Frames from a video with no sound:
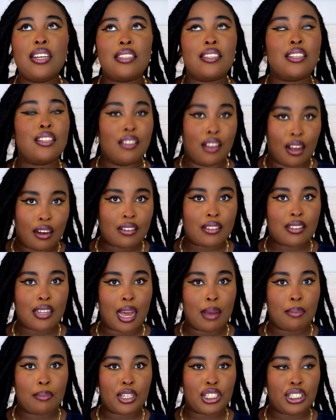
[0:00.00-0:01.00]
a long
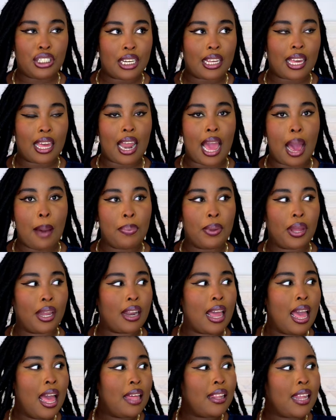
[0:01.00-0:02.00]
time. Shit can
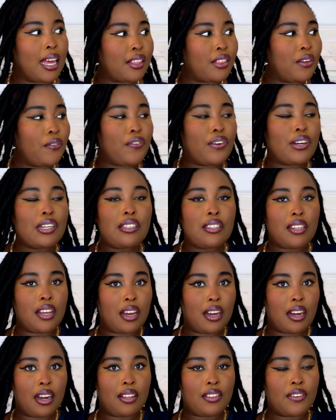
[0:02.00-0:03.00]
happen. Like the first
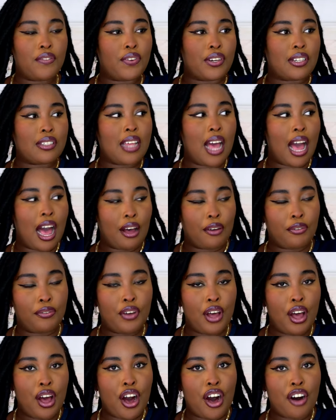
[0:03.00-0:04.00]
half
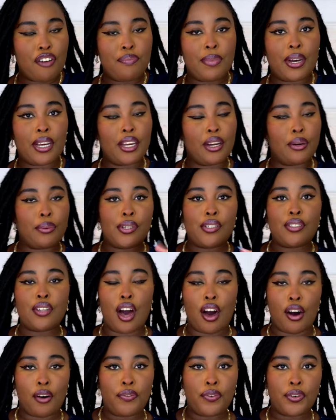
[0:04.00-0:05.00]
of my year was
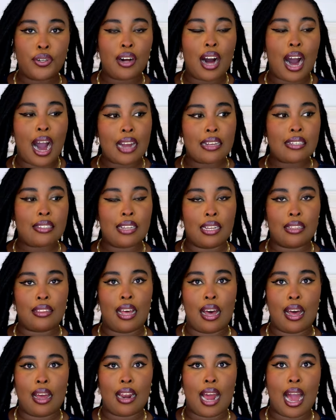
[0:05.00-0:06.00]
awful. I said
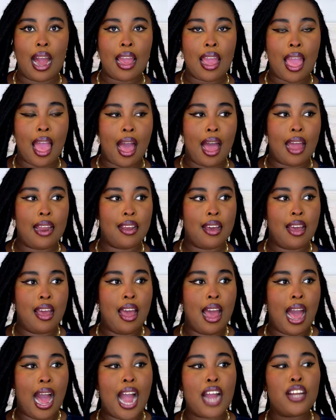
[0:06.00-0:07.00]
that
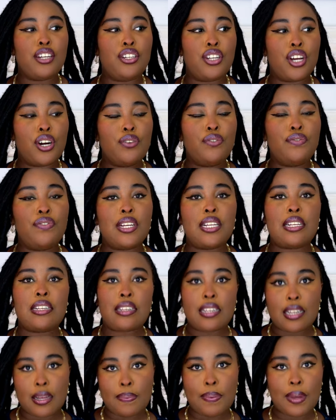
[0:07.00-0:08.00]
I dove
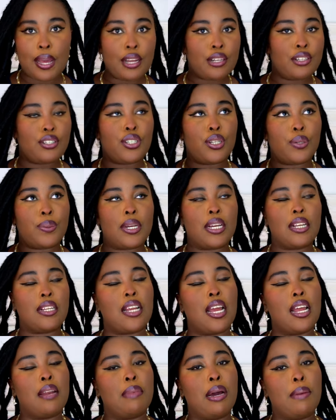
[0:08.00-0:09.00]
deep into it
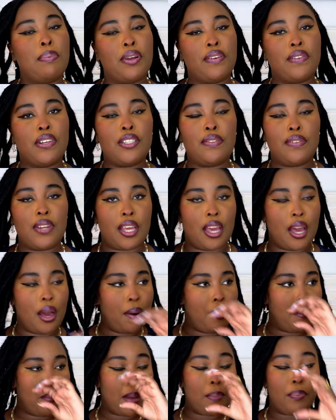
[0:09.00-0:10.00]
in my previous
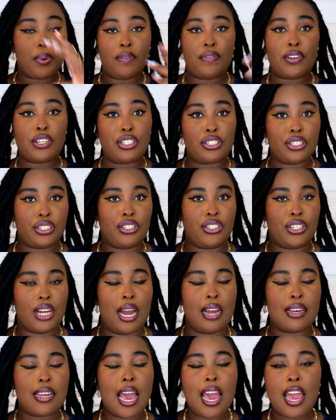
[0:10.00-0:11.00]
video, my previous chit
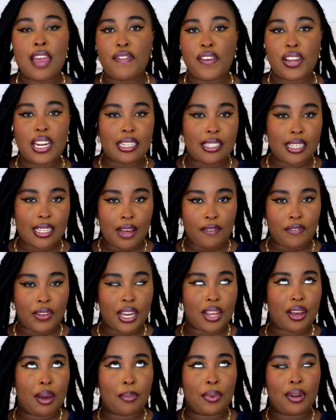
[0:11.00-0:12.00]
chat. If you didn't see that
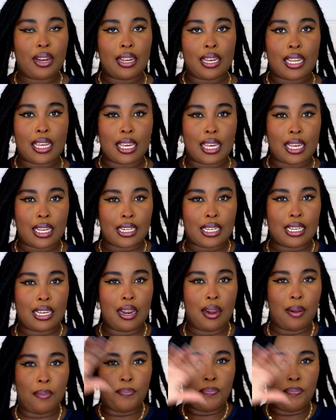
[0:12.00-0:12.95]
video, I'm gonna link it